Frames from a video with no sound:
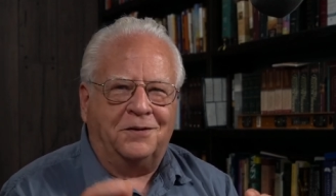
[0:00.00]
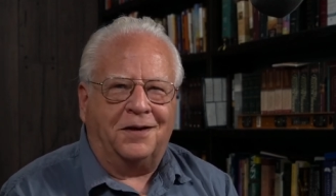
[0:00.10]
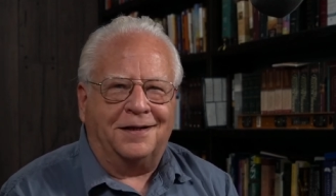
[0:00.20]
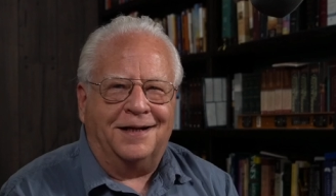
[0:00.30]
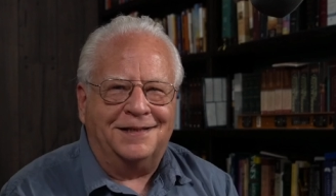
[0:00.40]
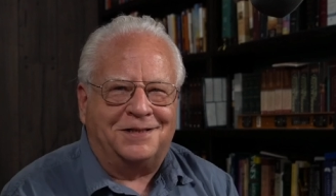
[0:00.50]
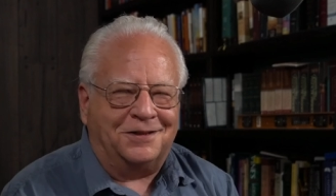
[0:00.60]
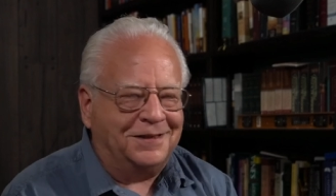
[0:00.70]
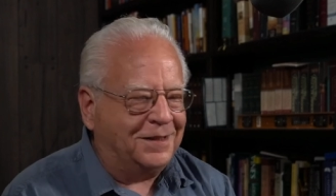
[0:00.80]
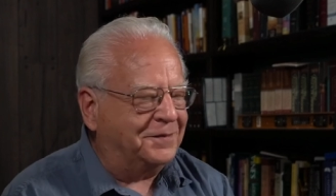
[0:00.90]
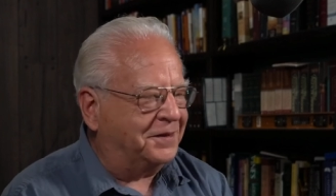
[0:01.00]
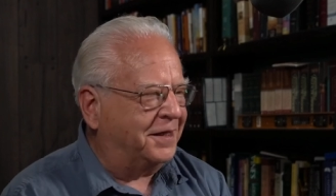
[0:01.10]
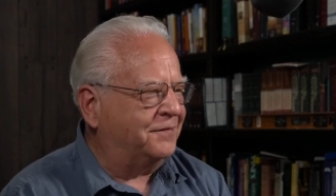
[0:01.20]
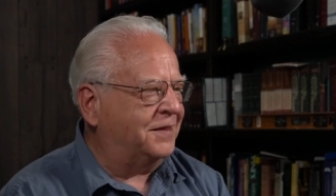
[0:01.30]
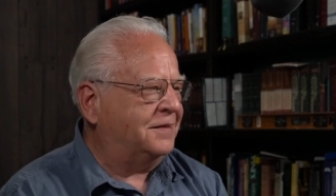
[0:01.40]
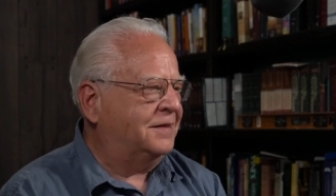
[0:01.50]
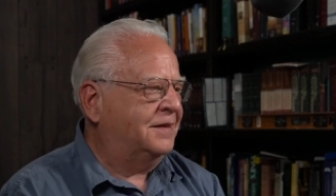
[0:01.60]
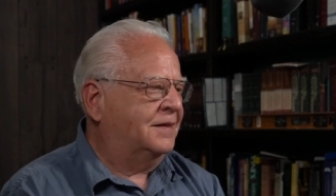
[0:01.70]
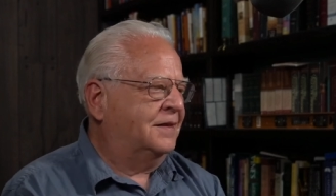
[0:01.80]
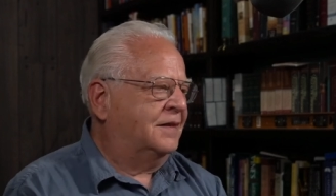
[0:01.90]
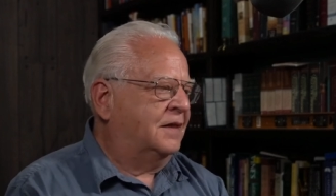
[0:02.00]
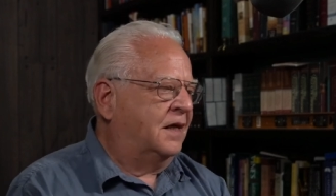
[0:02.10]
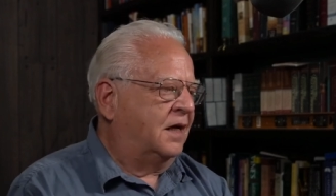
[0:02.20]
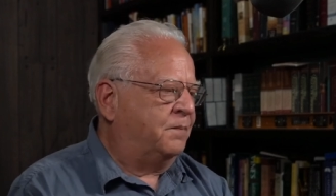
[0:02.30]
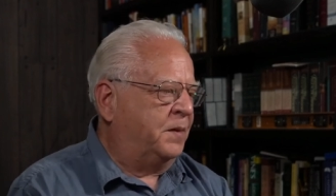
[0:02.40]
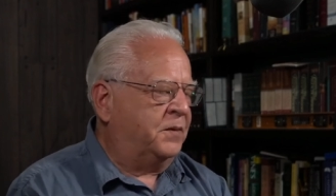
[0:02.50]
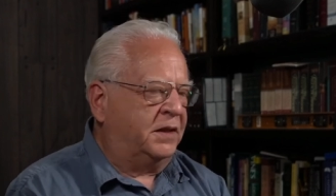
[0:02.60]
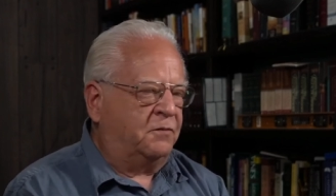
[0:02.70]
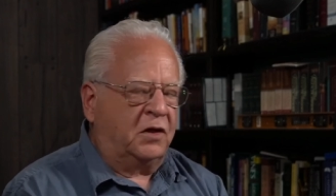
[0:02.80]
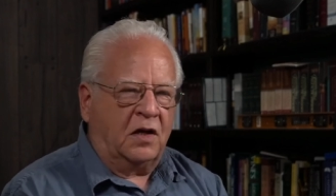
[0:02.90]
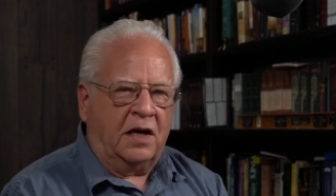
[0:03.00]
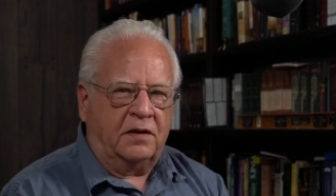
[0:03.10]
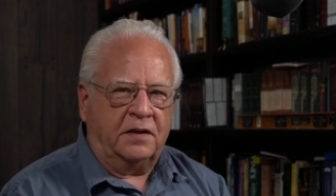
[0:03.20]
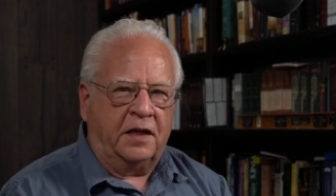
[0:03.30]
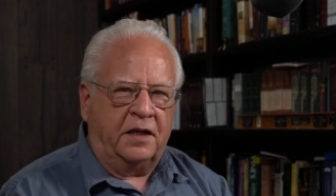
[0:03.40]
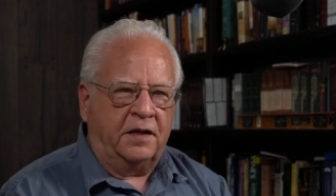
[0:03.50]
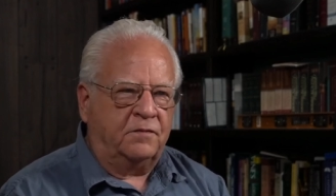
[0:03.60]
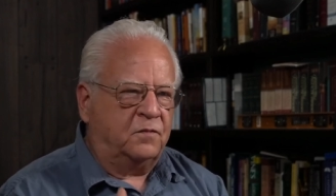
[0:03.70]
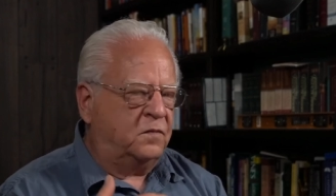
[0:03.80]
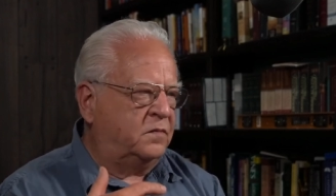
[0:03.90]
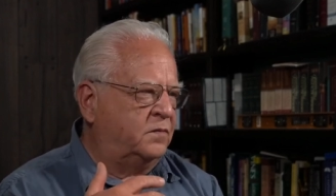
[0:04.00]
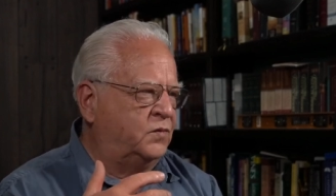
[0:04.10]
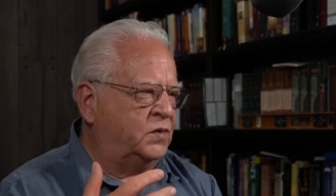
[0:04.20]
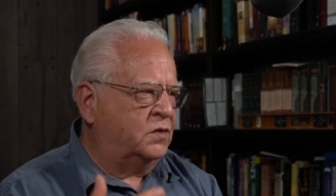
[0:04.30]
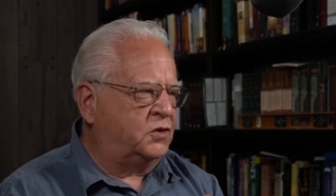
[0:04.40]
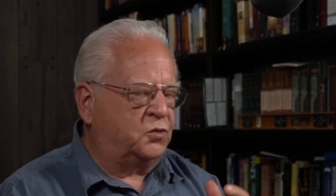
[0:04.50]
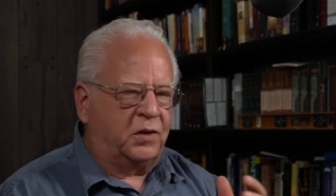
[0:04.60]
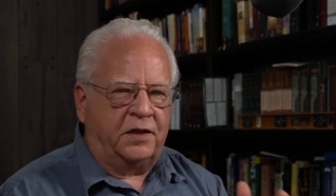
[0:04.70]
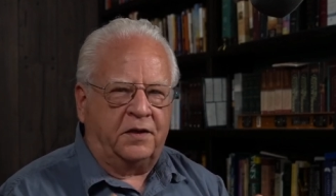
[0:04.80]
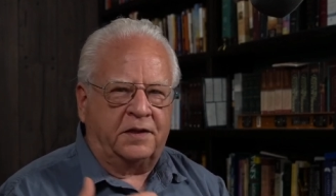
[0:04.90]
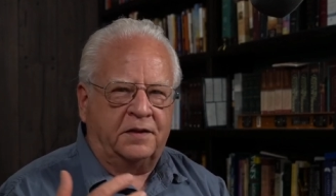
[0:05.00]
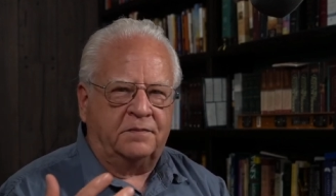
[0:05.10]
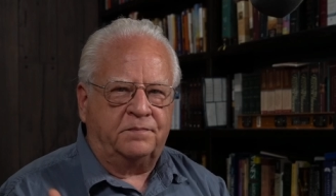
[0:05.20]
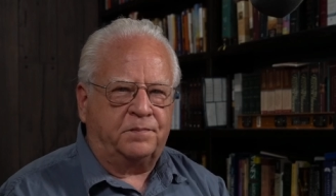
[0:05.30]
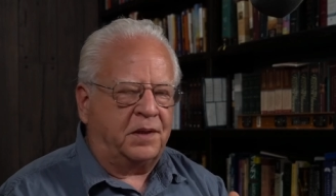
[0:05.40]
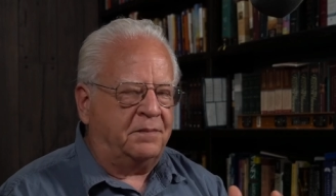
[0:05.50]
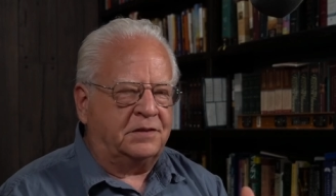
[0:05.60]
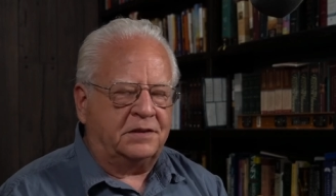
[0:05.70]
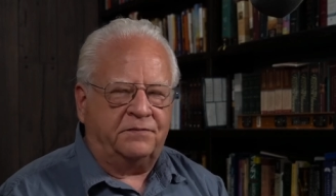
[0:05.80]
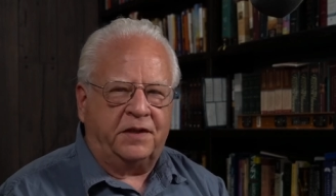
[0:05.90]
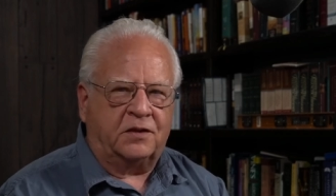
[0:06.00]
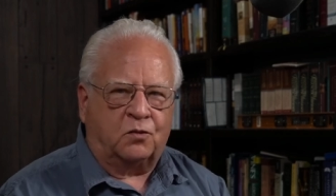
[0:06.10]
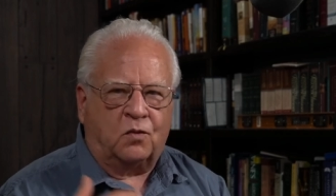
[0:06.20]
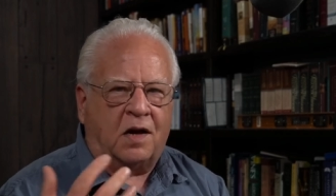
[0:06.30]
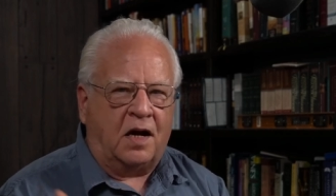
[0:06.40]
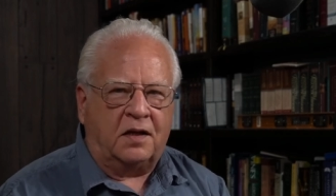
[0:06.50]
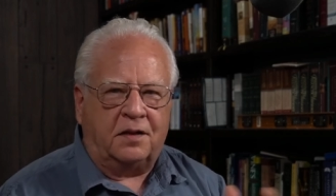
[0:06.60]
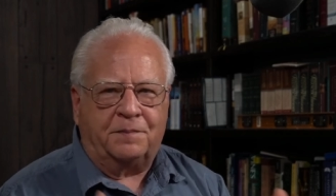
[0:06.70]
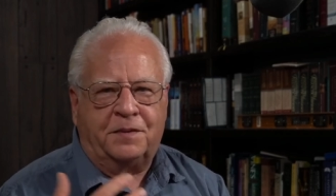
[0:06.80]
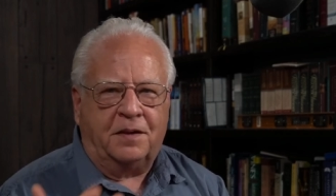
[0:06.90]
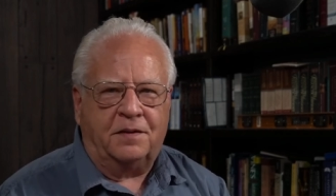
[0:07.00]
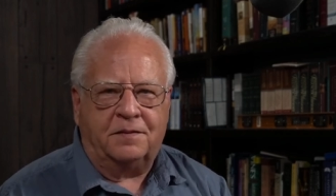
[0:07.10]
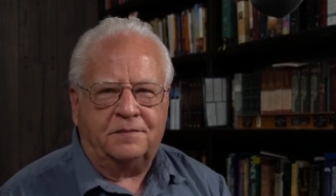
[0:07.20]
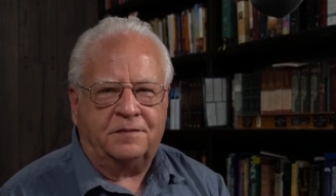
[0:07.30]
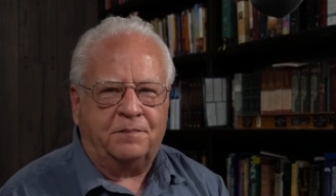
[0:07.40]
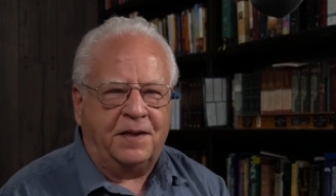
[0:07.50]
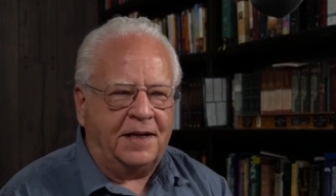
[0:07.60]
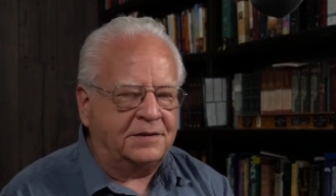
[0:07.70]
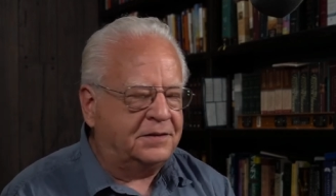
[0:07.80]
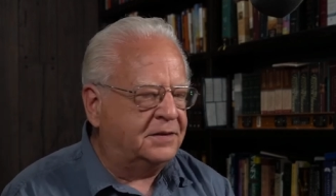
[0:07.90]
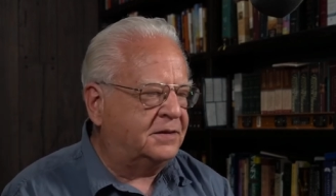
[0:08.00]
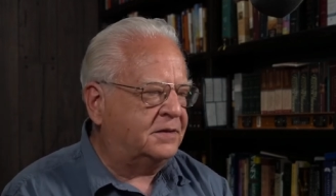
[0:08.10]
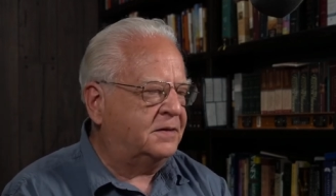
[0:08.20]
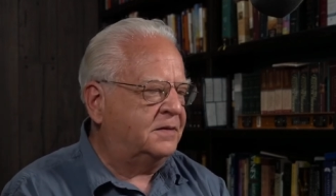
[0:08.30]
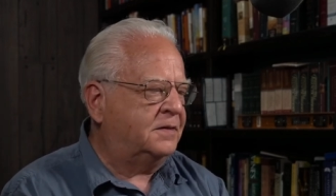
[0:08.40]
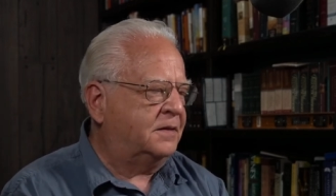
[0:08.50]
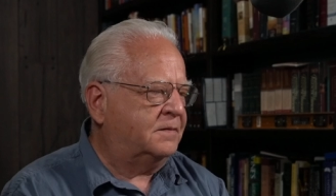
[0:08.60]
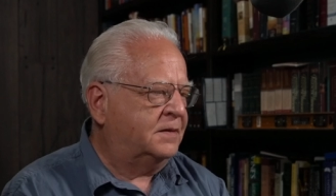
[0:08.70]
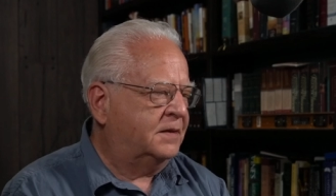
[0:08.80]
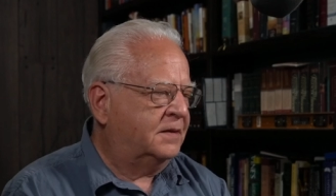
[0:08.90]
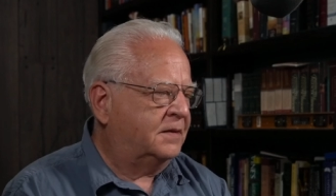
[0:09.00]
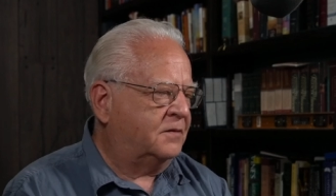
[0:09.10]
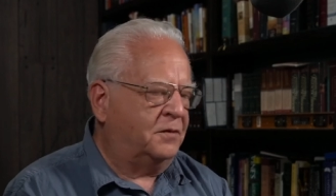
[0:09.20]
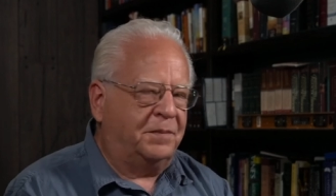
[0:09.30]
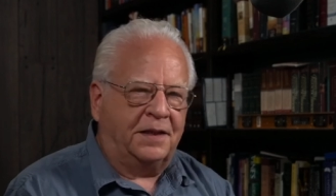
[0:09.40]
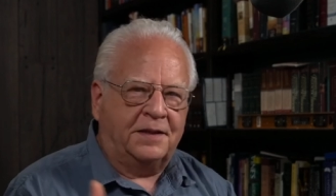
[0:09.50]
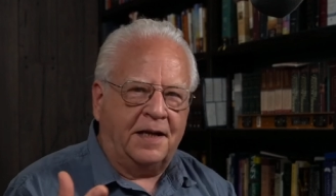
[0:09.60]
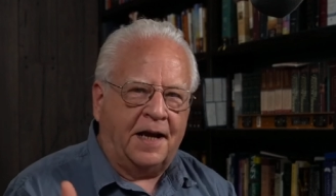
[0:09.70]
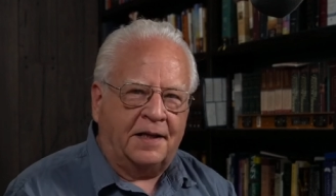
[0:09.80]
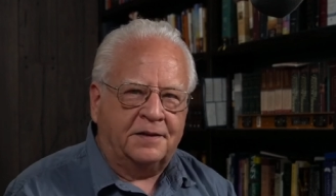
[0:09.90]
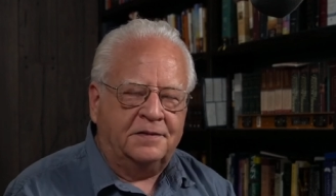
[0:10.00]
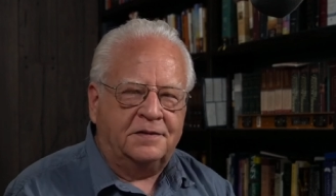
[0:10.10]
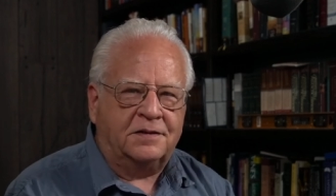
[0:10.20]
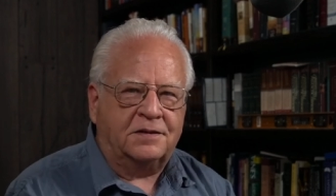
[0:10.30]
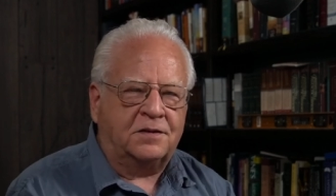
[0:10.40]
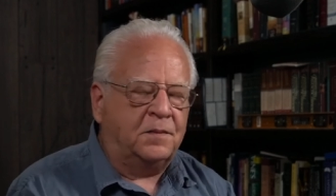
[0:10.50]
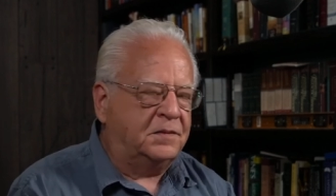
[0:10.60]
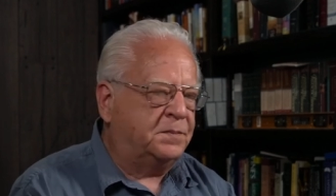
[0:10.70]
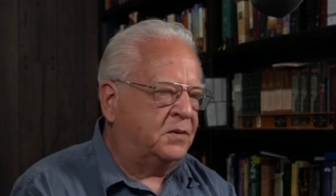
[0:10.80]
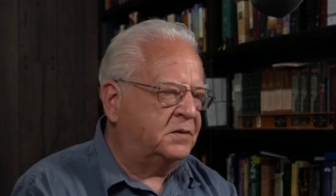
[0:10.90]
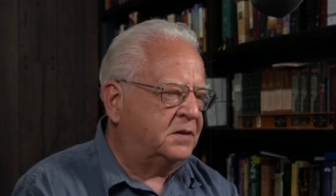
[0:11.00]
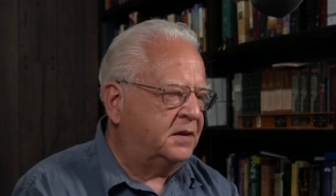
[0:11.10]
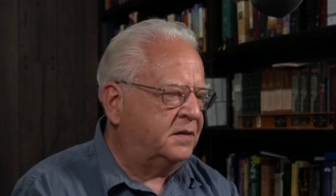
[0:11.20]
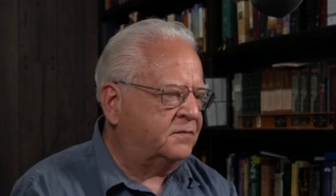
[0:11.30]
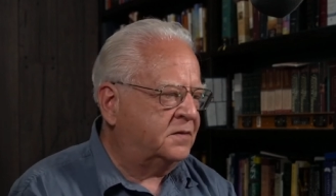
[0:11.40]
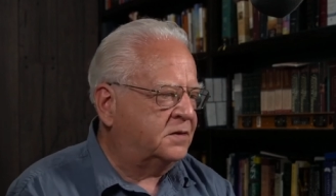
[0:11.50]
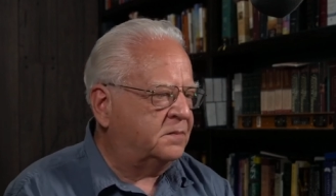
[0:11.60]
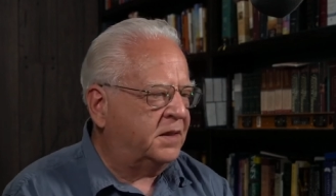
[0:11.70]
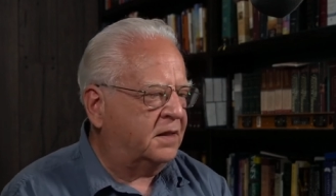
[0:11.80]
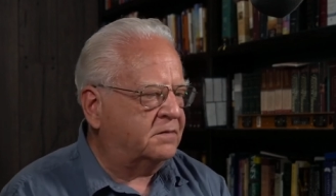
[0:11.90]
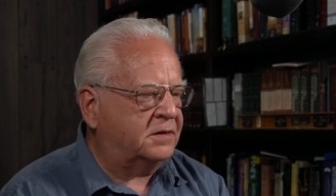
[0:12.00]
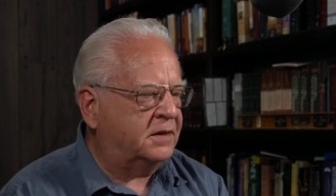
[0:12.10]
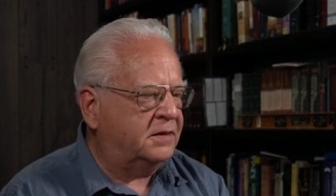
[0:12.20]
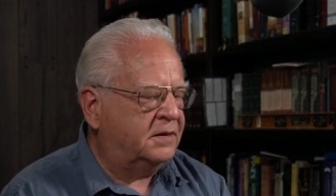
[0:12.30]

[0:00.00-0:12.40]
organizer, come to think of it. Uh, people that would go out and use rhetoric and promises and everything to rile up the, the masses and uh, going back to Athens, supposedly the first democracy.